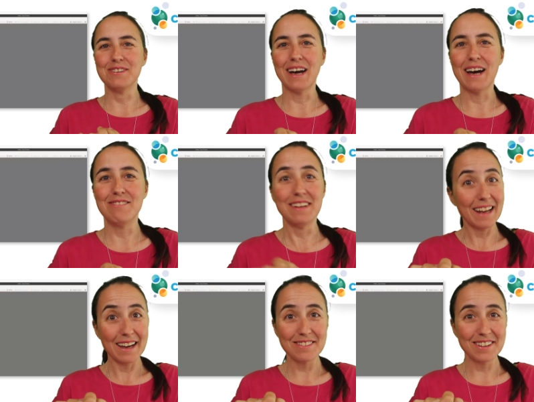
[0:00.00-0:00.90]
you have a
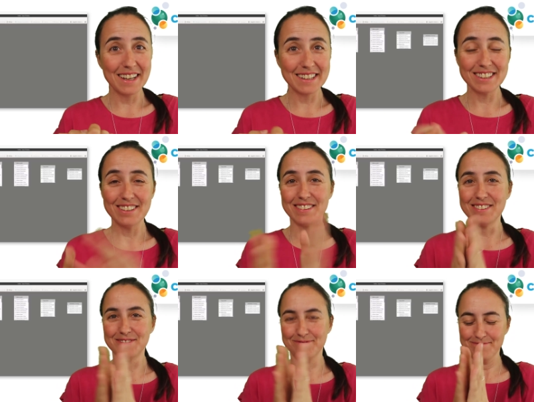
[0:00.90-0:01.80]
live connection.
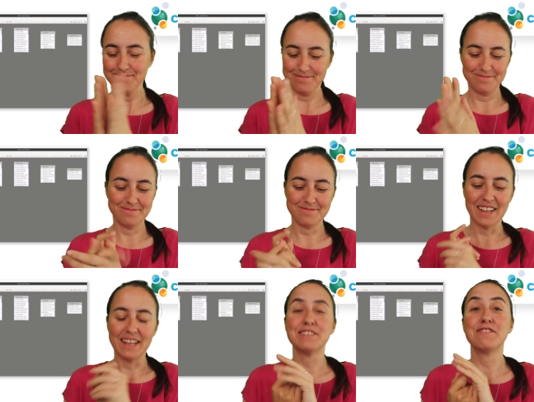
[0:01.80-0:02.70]

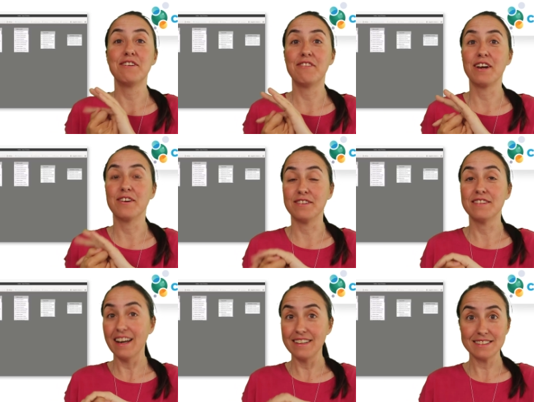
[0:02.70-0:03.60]
That is very very good.
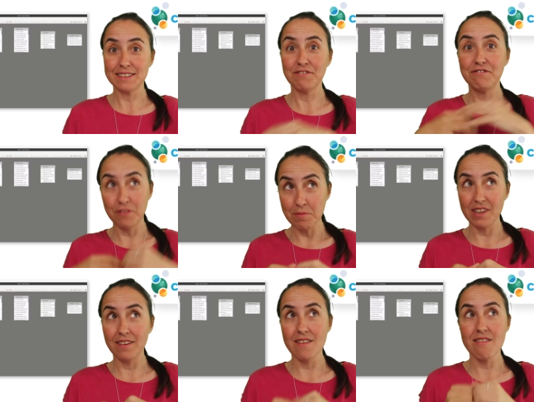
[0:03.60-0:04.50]
That is for
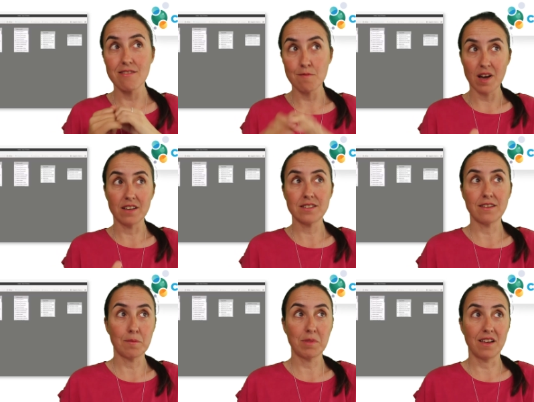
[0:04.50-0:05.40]
me the best
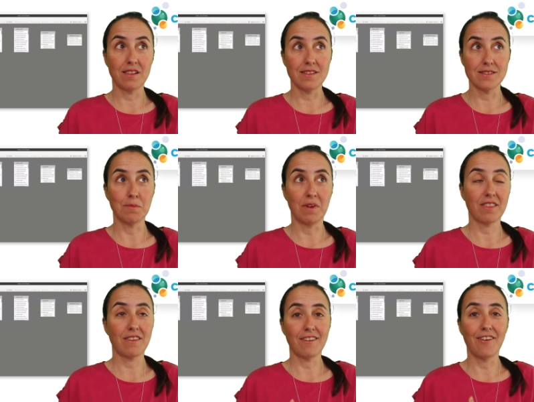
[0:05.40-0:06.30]
update this
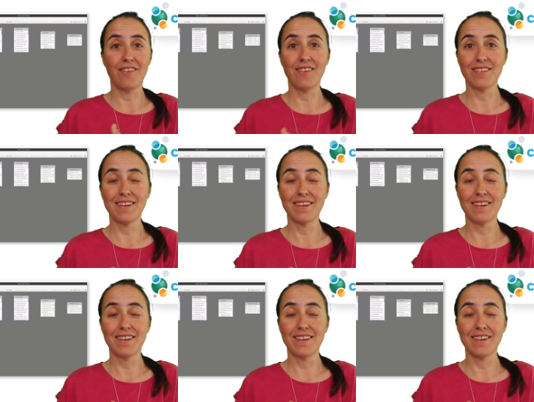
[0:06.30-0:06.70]
month. So